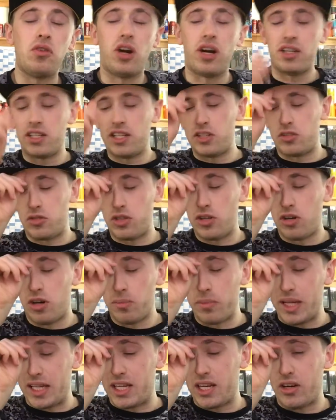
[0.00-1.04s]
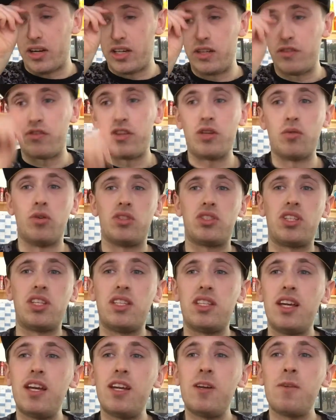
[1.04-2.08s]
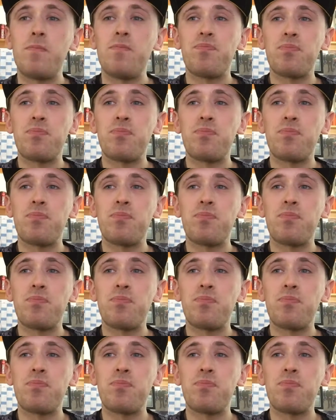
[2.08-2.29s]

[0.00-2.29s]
I literally can't make out anything what's in there.